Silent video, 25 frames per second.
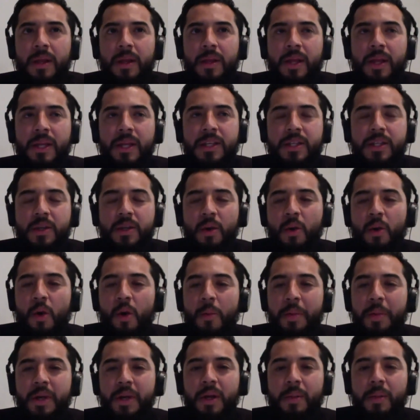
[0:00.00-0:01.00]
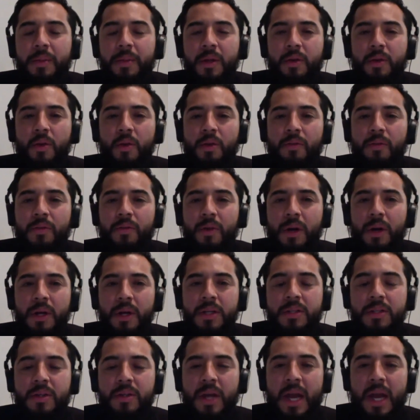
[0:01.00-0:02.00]
they still opened up the door for
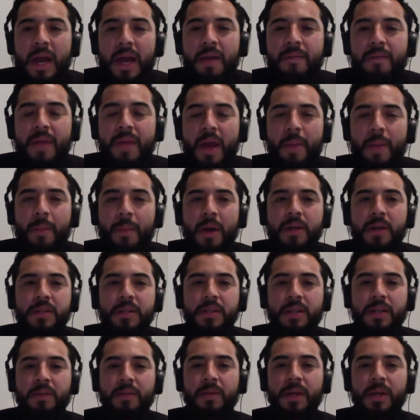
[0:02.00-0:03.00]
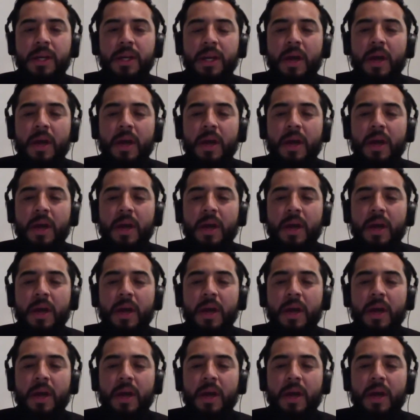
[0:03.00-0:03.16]
us to have that positivity.